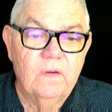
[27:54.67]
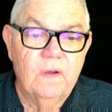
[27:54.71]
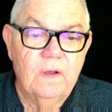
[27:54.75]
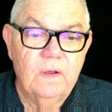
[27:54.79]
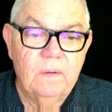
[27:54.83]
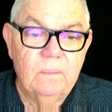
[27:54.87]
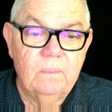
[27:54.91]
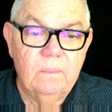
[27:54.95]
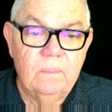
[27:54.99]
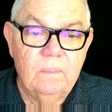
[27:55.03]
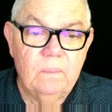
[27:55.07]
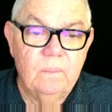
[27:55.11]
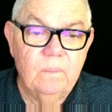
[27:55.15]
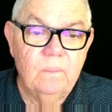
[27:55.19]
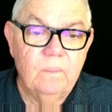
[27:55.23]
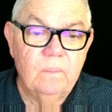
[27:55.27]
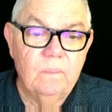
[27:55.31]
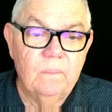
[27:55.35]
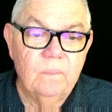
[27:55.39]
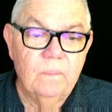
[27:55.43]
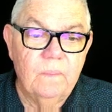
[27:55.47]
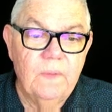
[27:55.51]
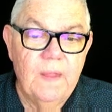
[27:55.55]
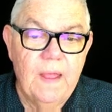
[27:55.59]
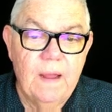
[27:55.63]
So
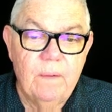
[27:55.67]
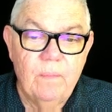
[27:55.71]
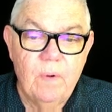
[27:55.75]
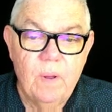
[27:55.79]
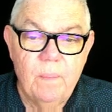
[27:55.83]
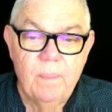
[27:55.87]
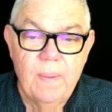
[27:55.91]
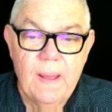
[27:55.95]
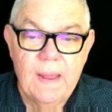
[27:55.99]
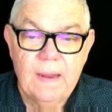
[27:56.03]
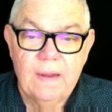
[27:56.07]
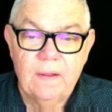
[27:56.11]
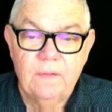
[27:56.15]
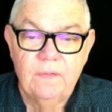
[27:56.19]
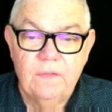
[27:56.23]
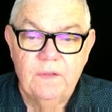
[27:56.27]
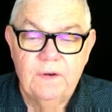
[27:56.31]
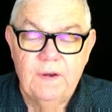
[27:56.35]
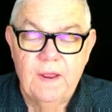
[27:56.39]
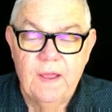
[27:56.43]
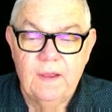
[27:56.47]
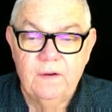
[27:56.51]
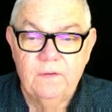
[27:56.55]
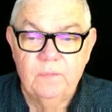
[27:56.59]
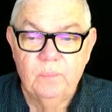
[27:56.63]
now we're back
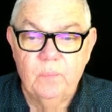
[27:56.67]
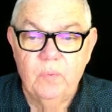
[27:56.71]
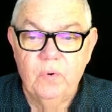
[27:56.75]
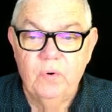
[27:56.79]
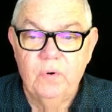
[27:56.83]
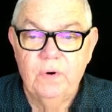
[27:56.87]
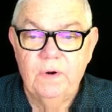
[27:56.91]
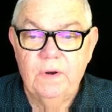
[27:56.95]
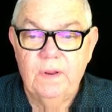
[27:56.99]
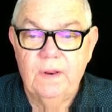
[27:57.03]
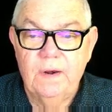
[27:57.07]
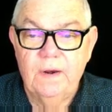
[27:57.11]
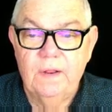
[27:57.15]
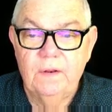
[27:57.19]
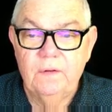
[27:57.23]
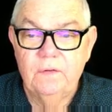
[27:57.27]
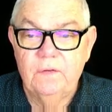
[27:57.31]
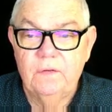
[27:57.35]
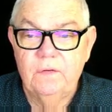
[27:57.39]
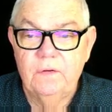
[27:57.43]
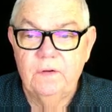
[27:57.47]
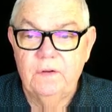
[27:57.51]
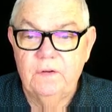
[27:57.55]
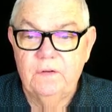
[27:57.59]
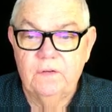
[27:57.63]
at the dashboard,
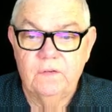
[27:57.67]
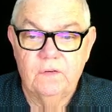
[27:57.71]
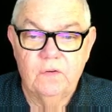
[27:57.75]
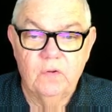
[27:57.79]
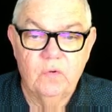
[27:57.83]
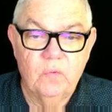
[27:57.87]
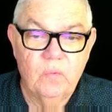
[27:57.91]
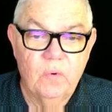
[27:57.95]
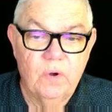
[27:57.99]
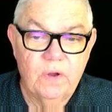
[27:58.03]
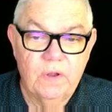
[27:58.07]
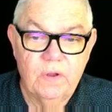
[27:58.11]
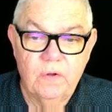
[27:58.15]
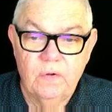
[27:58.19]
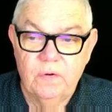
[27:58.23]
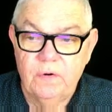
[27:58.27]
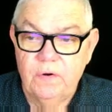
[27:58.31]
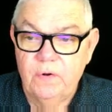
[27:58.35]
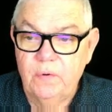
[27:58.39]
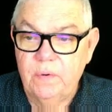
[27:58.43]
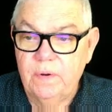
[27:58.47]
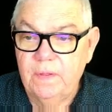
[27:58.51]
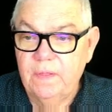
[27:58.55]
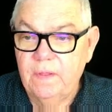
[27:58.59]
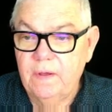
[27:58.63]
and it's still
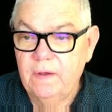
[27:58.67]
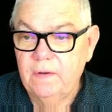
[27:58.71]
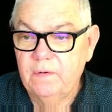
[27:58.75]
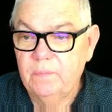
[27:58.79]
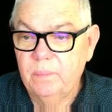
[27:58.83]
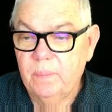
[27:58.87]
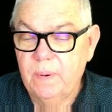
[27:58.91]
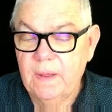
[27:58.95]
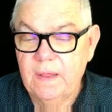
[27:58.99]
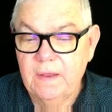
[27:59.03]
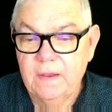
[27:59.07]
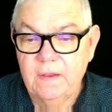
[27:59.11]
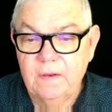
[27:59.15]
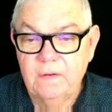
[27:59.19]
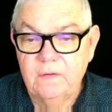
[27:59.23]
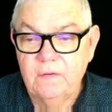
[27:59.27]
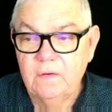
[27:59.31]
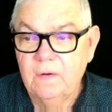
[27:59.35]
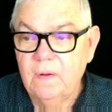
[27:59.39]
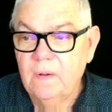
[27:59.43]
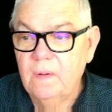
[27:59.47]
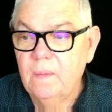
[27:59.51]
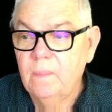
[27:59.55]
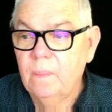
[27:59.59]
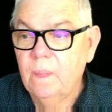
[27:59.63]
working on doing those
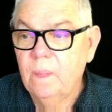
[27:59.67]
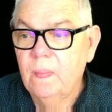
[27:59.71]
plugins.